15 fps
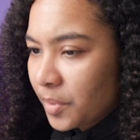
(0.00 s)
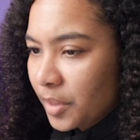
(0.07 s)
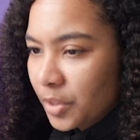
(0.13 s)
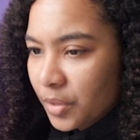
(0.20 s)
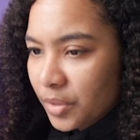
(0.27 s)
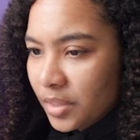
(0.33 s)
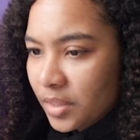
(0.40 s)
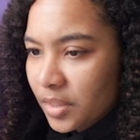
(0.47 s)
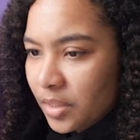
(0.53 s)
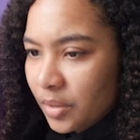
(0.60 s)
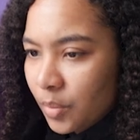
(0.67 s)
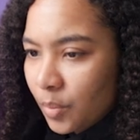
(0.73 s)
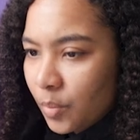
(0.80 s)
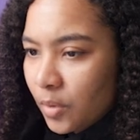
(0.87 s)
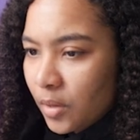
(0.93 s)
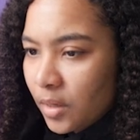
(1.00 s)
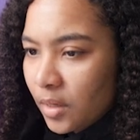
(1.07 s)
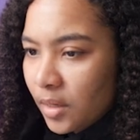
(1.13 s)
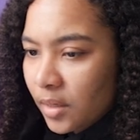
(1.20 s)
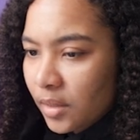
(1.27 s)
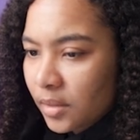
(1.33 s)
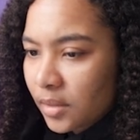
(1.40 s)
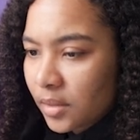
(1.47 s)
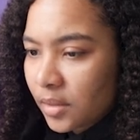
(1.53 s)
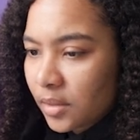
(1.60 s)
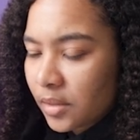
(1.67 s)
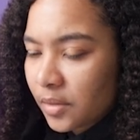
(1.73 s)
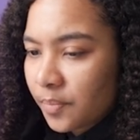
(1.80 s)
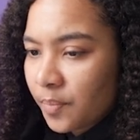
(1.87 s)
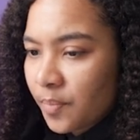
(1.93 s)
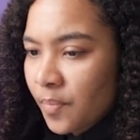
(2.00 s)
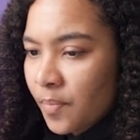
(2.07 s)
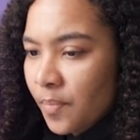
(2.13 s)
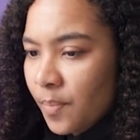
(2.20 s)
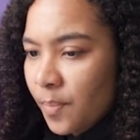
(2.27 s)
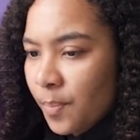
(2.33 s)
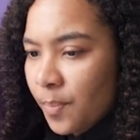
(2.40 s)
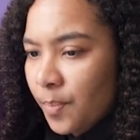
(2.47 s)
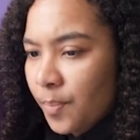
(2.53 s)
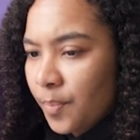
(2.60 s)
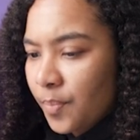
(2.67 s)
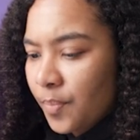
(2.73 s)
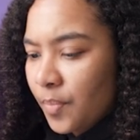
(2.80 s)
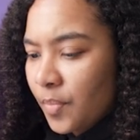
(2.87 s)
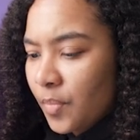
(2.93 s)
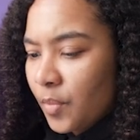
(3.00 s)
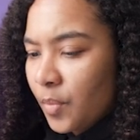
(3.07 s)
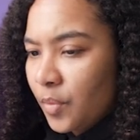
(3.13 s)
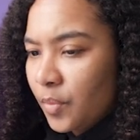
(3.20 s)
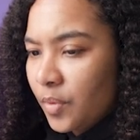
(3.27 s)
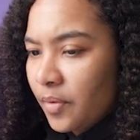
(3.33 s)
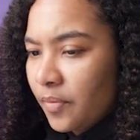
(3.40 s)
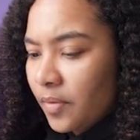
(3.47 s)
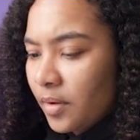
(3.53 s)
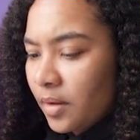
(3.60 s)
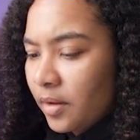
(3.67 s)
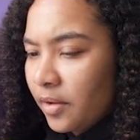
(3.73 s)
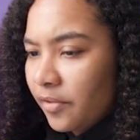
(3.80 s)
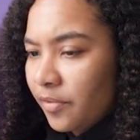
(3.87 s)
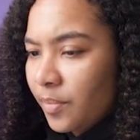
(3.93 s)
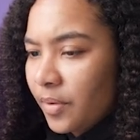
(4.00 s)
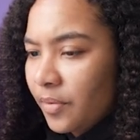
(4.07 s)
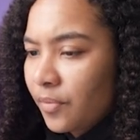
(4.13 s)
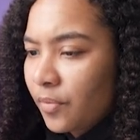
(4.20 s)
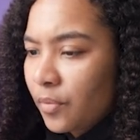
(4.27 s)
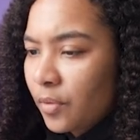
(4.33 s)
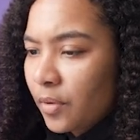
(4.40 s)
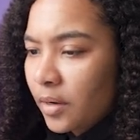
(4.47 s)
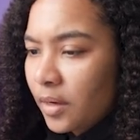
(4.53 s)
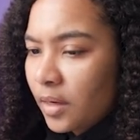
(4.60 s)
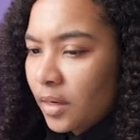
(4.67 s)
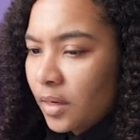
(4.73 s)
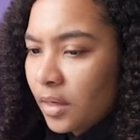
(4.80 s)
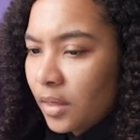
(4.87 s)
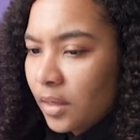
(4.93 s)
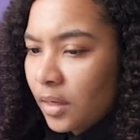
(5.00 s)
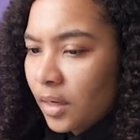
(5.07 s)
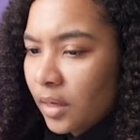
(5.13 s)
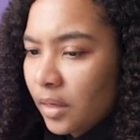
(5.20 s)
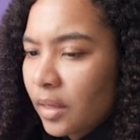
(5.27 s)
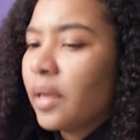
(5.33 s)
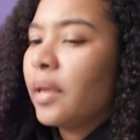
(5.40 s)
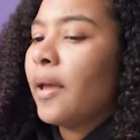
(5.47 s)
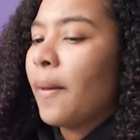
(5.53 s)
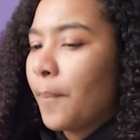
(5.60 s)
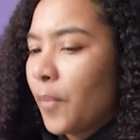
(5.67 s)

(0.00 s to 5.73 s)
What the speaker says: make sure it still works. 125 by 40, calculate. Yeah,